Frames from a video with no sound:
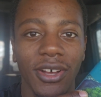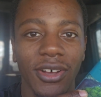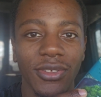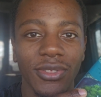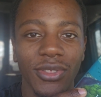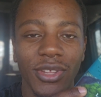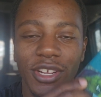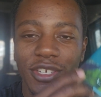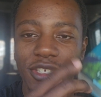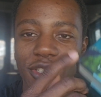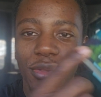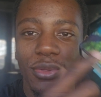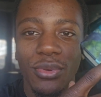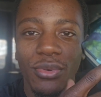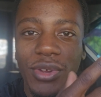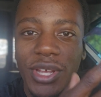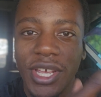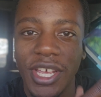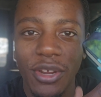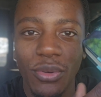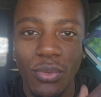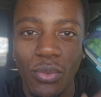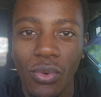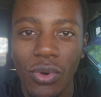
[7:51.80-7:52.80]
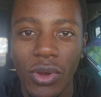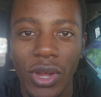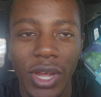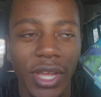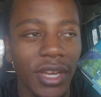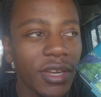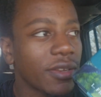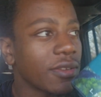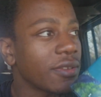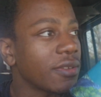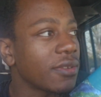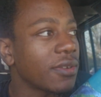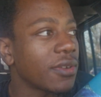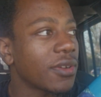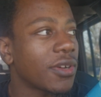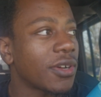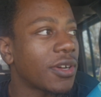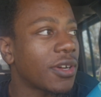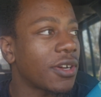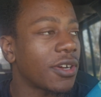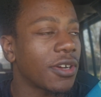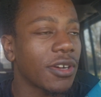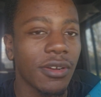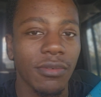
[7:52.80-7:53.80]
there's 3 in 1.
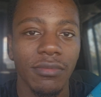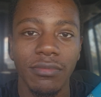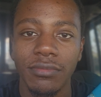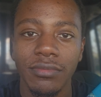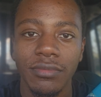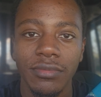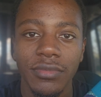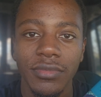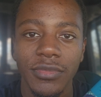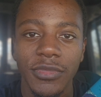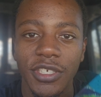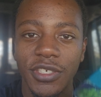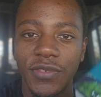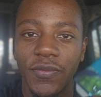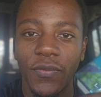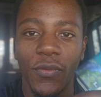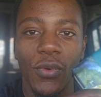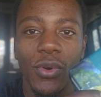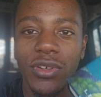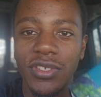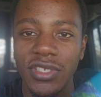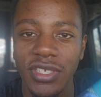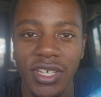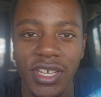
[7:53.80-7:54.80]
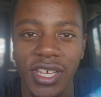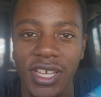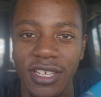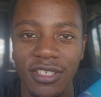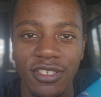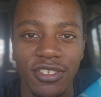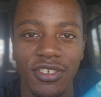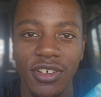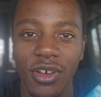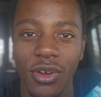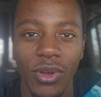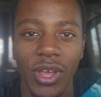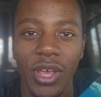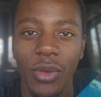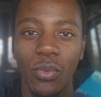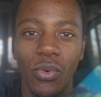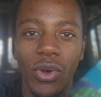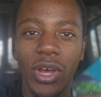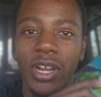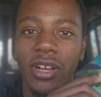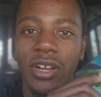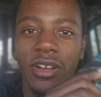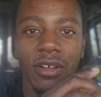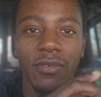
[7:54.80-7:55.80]
There's 14. So in
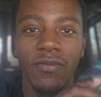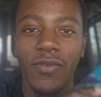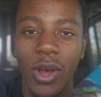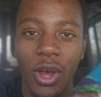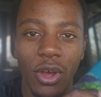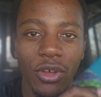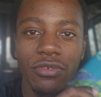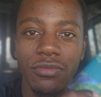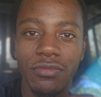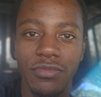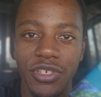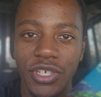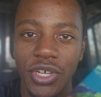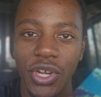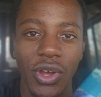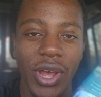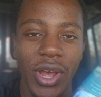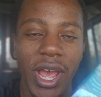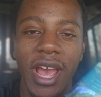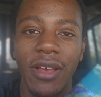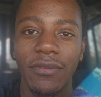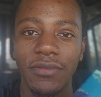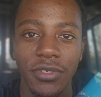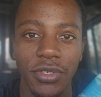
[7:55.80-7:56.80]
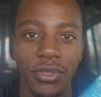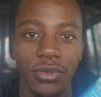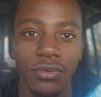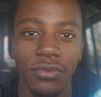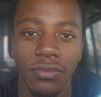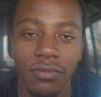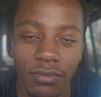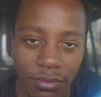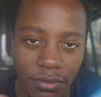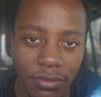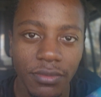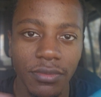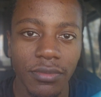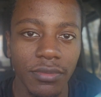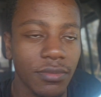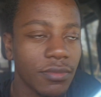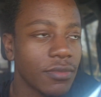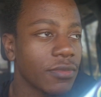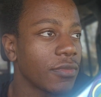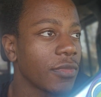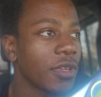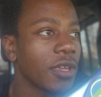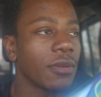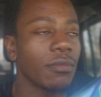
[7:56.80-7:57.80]
one of the volumes you're gonna have 2.
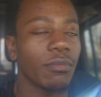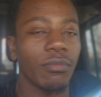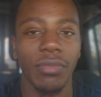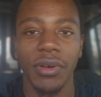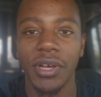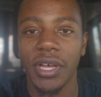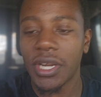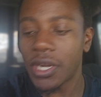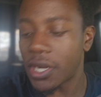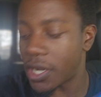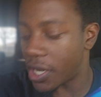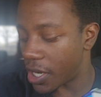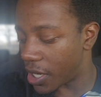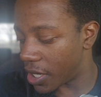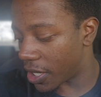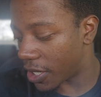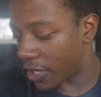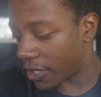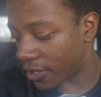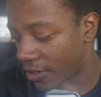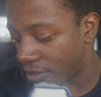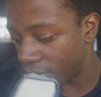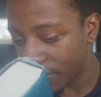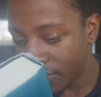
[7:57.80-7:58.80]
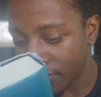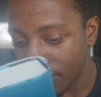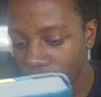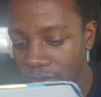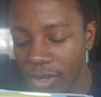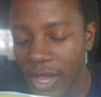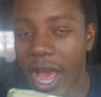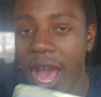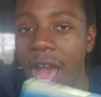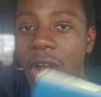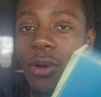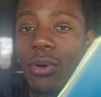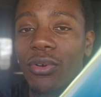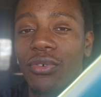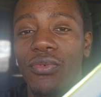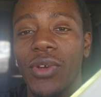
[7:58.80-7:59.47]
But I would